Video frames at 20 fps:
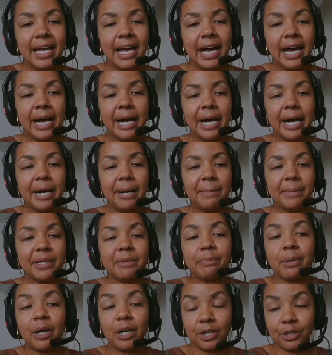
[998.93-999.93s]
And then
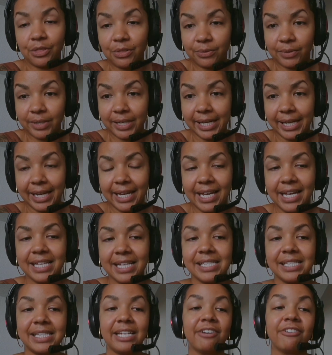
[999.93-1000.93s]
part 3
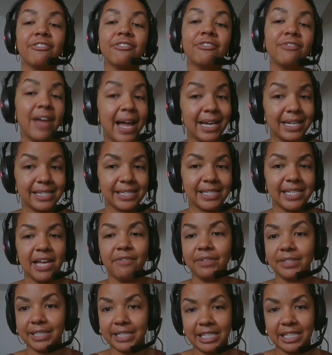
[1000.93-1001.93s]
is the effects of
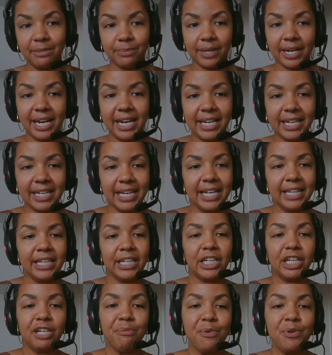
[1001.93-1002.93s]
a tea break and the
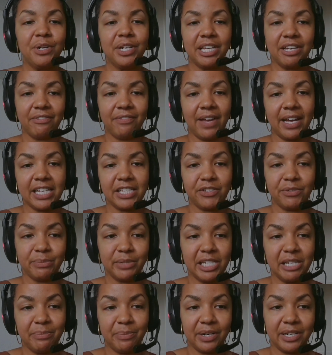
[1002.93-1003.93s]
community effects from
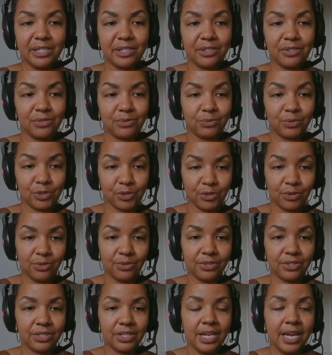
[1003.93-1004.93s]
tea breaks as
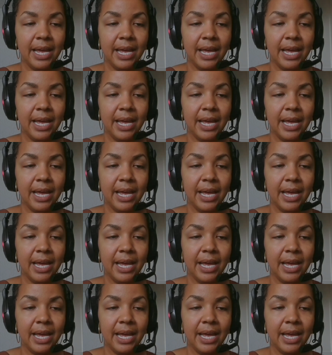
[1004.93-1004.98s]
results.